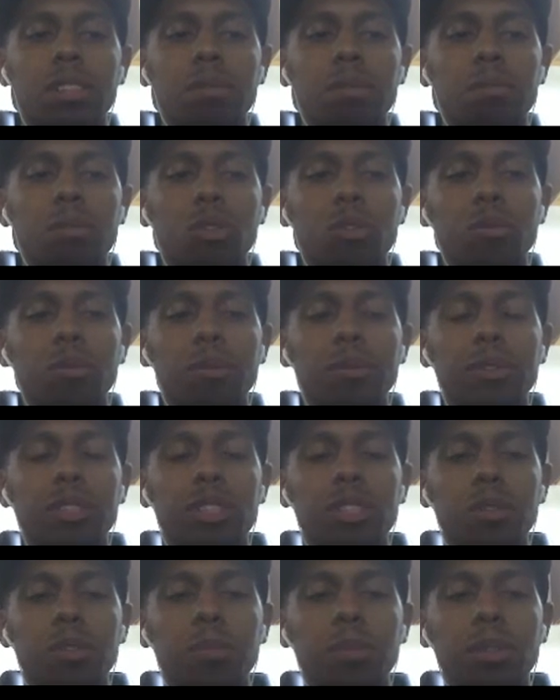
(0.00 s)
Well, maybe you
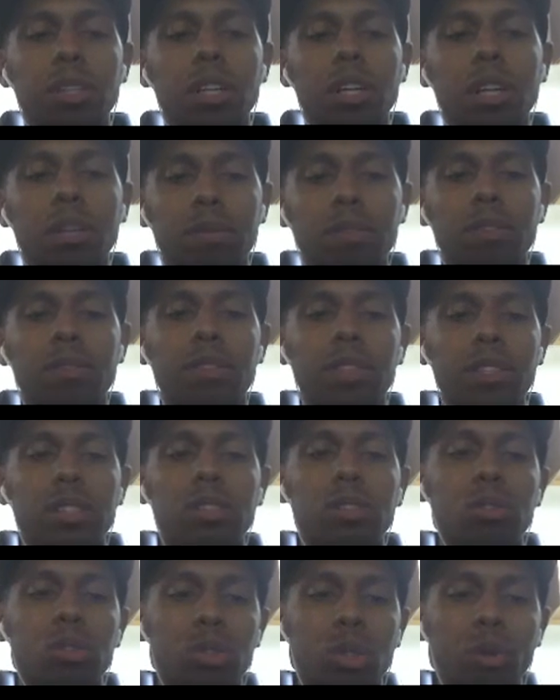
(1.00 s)
should put
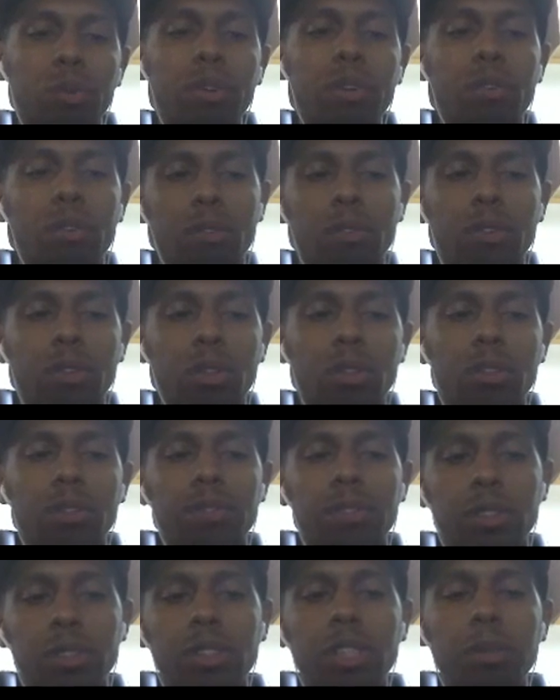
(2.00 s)
unprofessional trophy review if
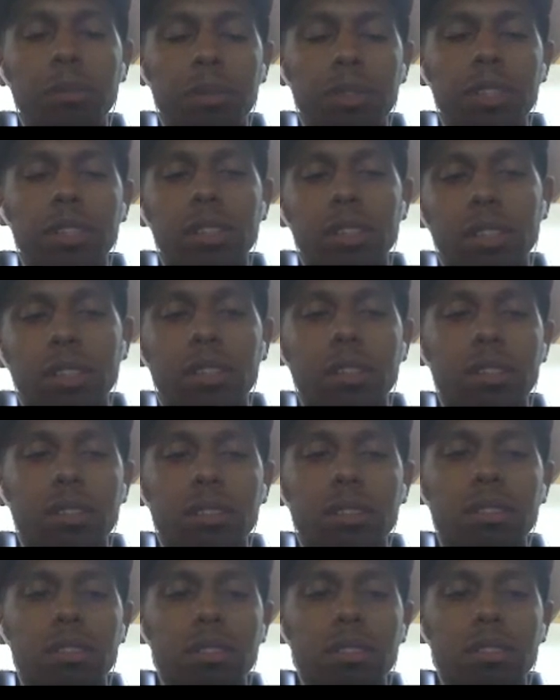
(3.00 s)
you keep saying that.
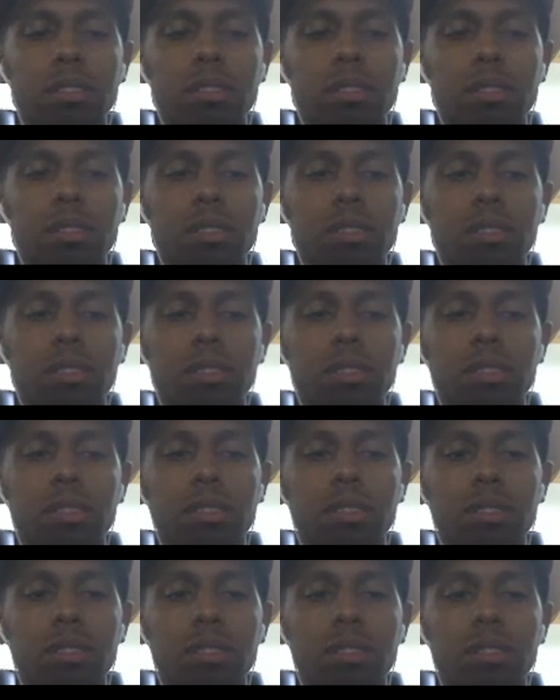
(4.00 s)
And that's why I do
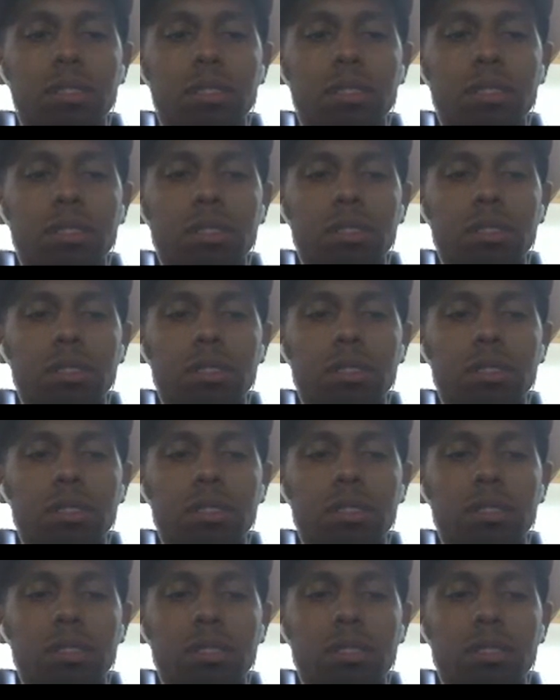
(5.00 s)
it. So for
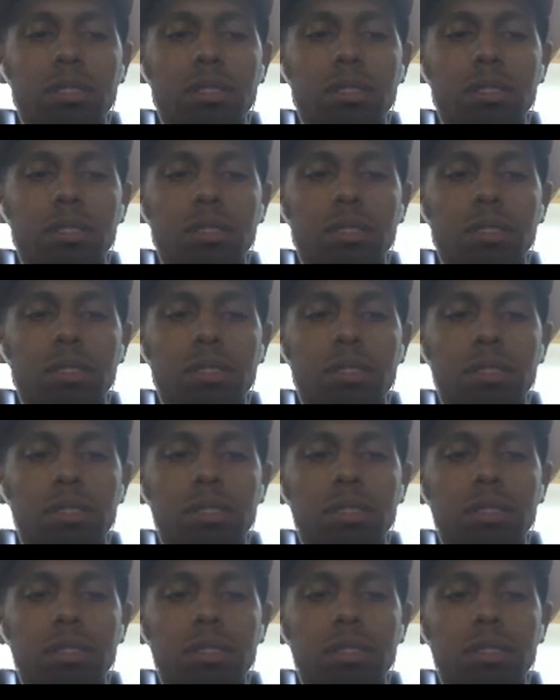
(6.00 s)
you, Cam, I will